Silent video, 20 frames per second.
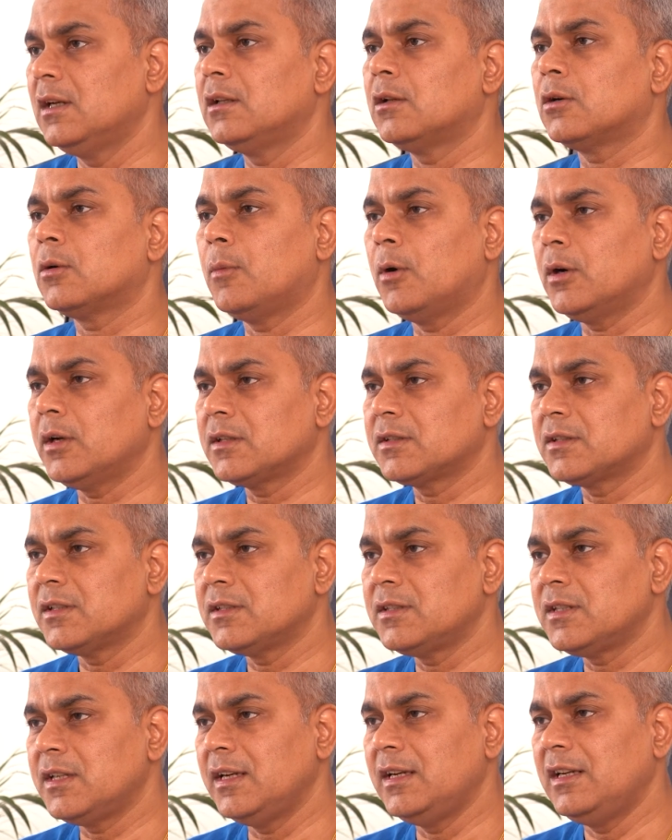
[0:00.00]
The robotic
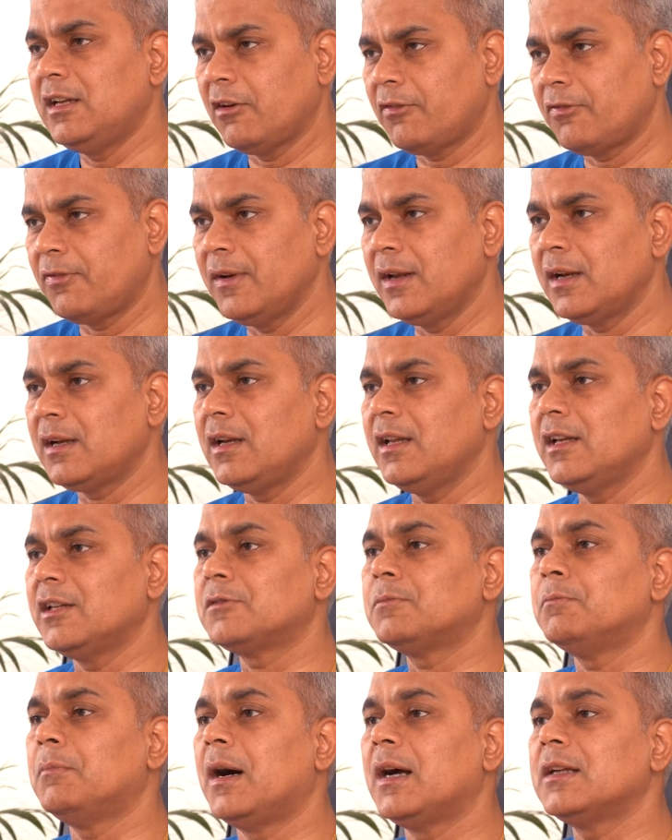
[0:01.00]
surgery definitely
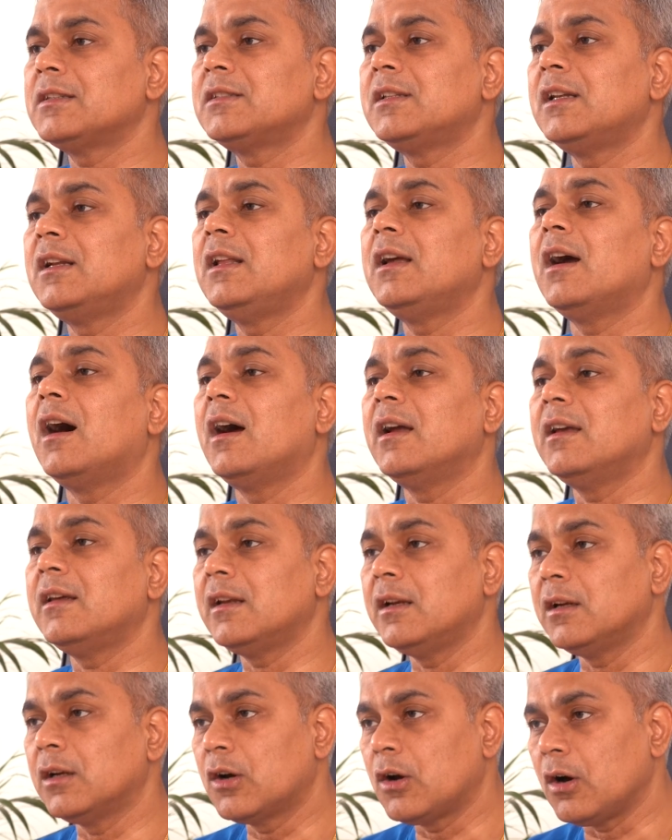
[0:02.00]
is marginally
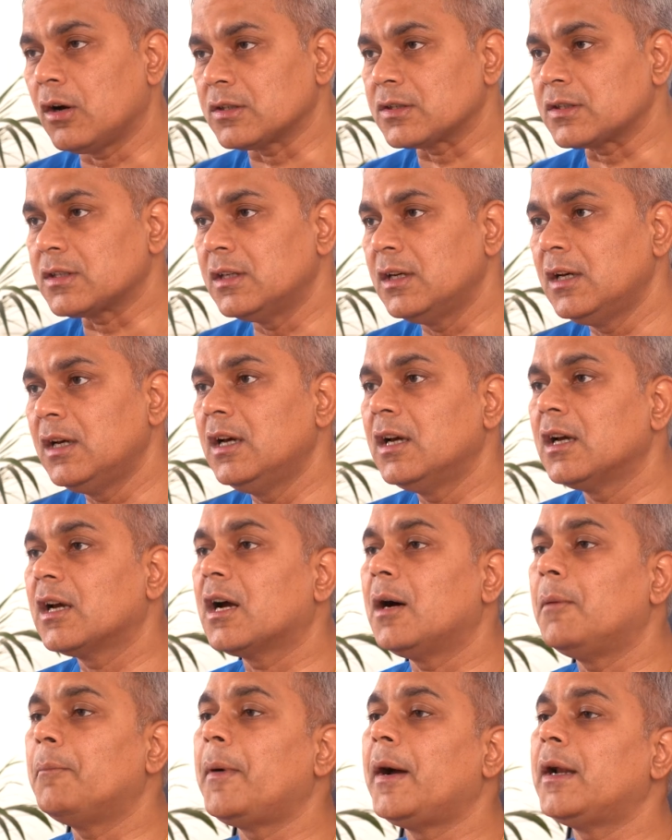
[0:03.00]
higher in cost
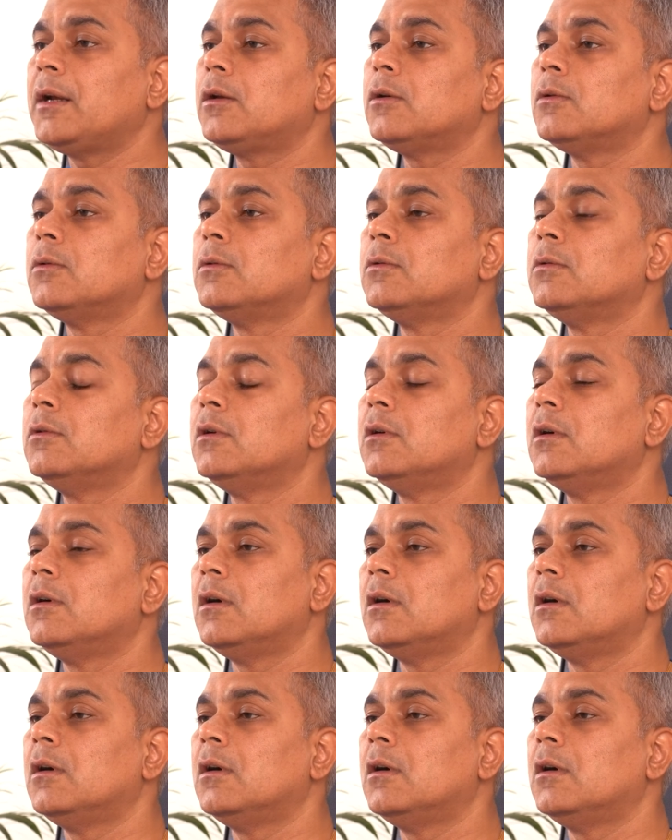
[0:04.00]
compared to